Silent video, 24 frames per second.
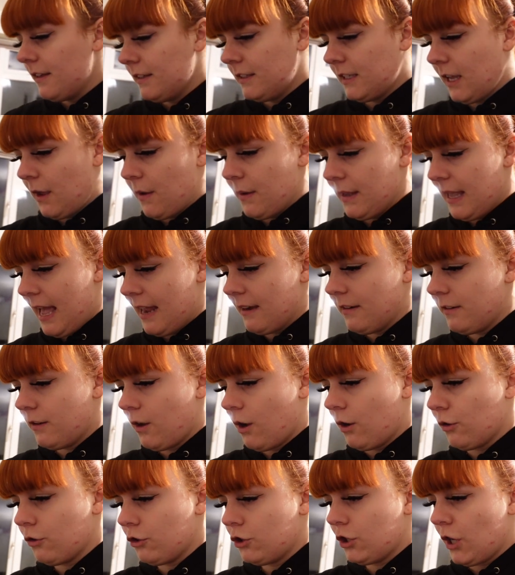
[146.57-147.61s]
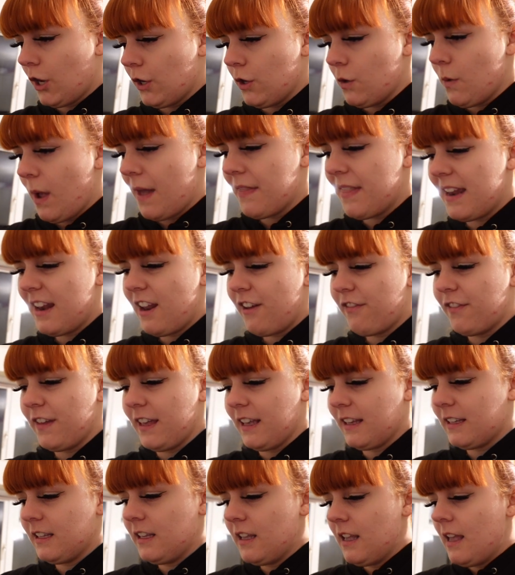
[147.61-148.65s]
So again, can't show you. And they're nothing
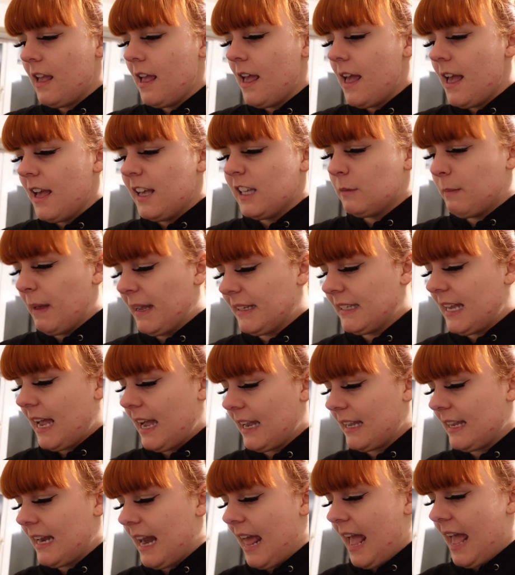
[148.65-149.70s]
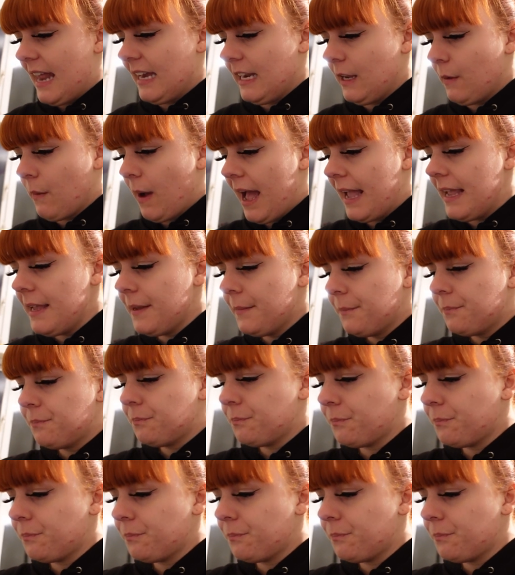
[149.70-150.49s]
spectacular anyway.